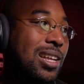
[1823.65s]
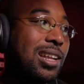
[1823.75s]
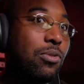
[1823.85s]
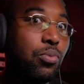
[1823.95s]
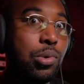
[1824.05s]
and
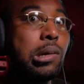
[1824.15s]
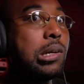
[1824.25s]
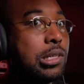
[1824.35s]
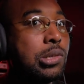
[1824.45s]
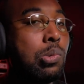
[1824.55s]
they really
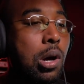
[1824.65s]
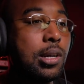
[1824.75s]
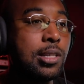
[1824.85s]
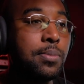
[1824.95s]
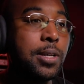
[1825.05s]
just want
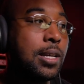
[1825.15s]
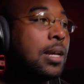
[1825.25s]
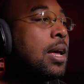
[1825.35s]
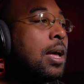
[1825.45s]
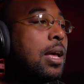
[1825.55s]
it to be
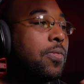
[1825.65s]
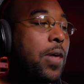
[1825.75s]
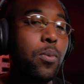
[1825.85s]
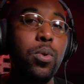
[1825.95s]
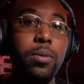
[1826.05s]

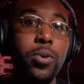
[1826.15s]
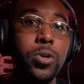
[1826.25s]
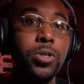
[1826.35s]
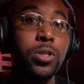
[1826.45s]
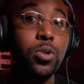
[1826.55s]
that one
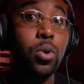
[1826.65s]
person.